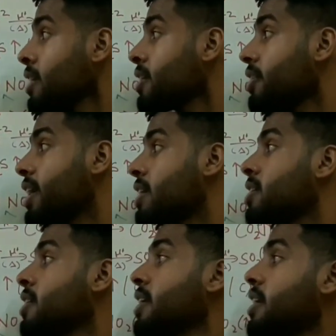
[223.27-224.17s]
Correct.
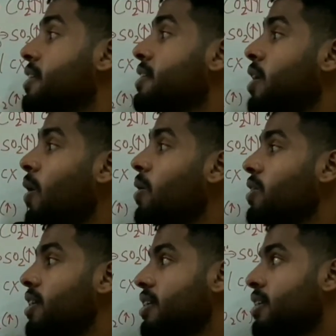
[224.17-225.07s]

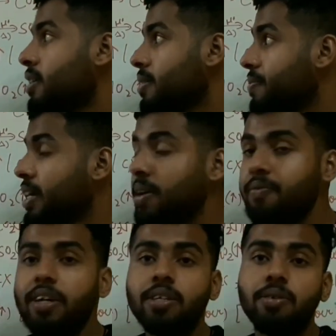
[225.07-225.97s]
Now,
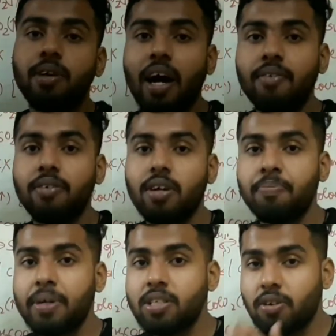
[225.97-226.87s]
when you have a
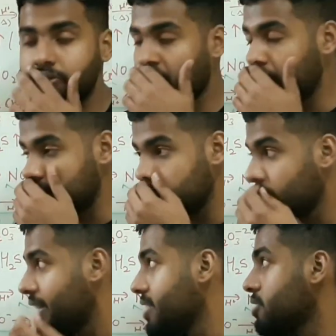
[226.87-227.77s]
pinch of salt in
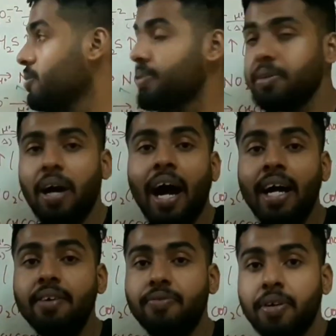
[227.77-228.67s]
your test tube, you
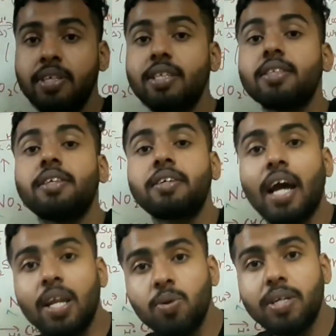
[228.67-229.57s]
add first the
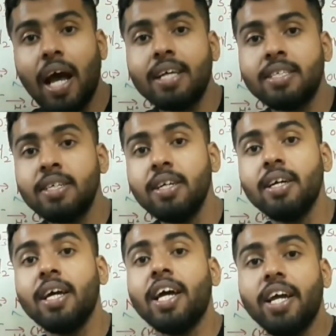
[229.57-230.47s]
dilute acid.
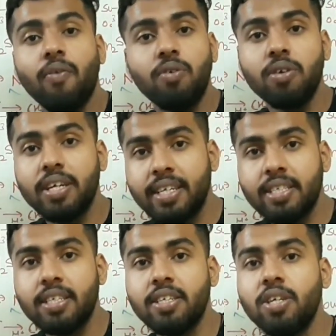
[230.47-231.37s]
If it
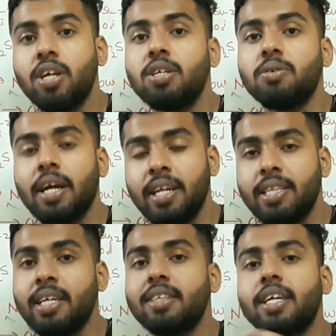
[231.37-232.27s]
doesn't yield you
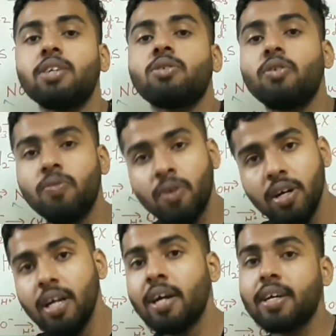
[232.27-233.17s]
anything, then you go
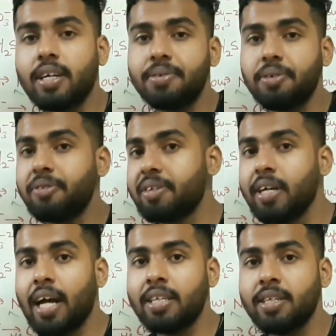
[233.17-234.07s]
for
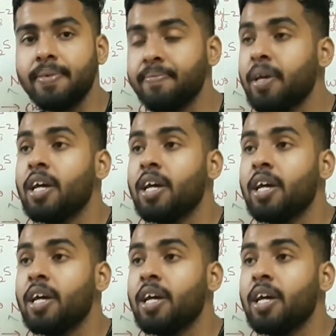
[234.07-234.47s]
concentrated acid.